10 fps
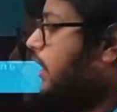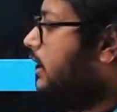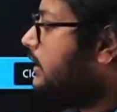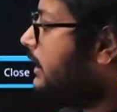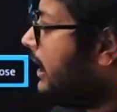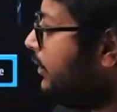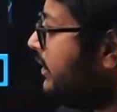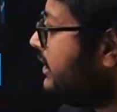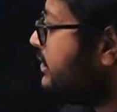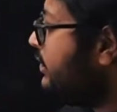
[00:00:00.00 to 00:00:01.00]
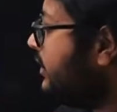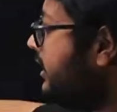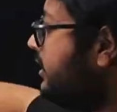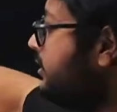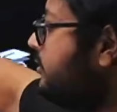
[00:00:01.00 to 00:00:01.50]
Now let's look
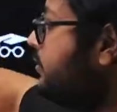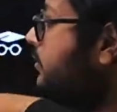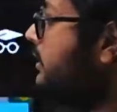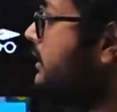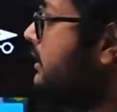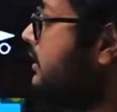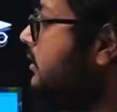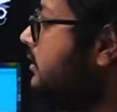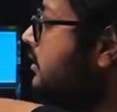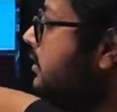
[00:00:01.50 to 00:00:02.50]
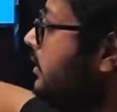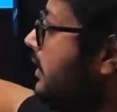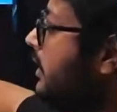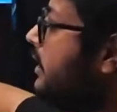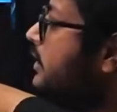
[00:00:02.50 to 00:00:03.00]
into the, okay,
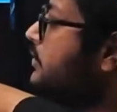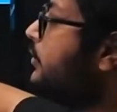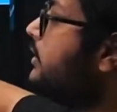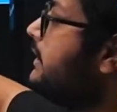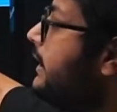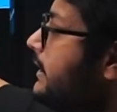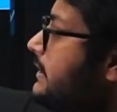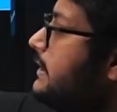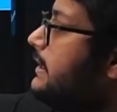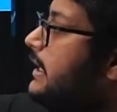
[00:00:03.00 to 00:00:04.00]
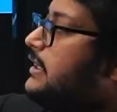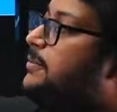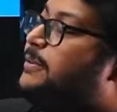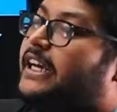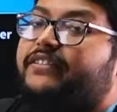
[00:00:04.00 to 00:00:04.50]
so there is another
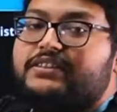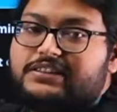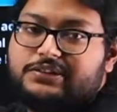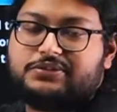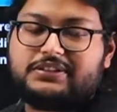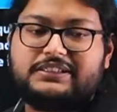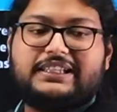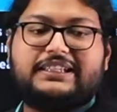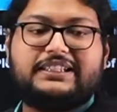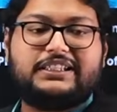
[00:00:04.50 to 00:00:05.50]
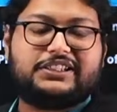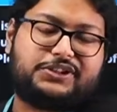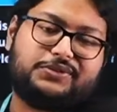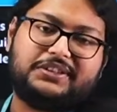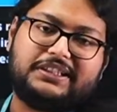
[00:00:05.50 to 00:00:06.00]
privacy notice that they're
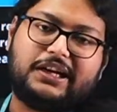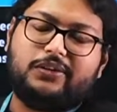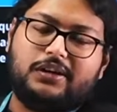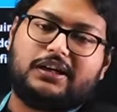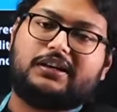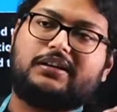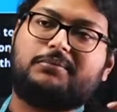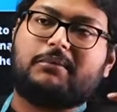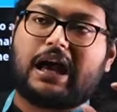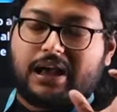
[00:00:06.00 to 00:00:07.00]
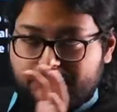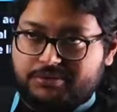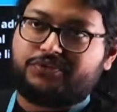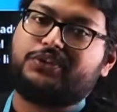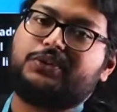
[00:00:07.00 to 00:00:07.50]
issuing now
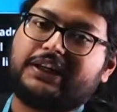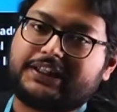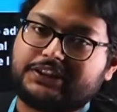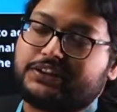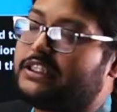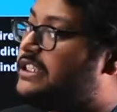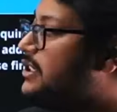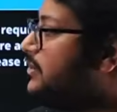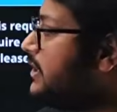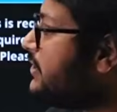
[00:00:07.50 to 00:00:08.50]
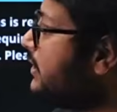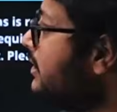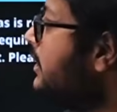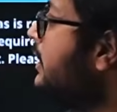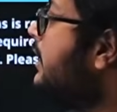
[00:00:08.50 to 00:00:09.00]
before you get into the registration.
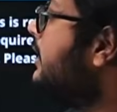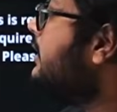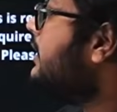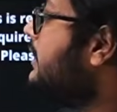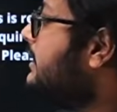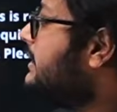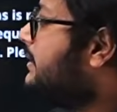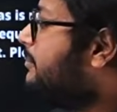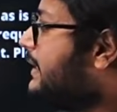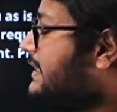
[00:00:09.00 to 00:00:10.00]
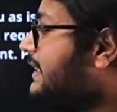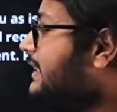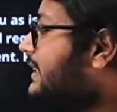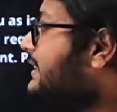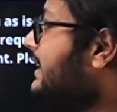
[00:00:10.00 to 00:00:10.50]
They're
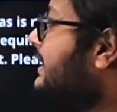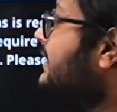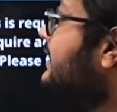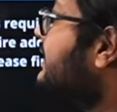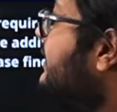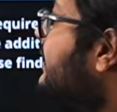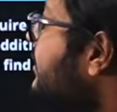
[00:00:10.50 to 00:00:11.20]
basically telling here,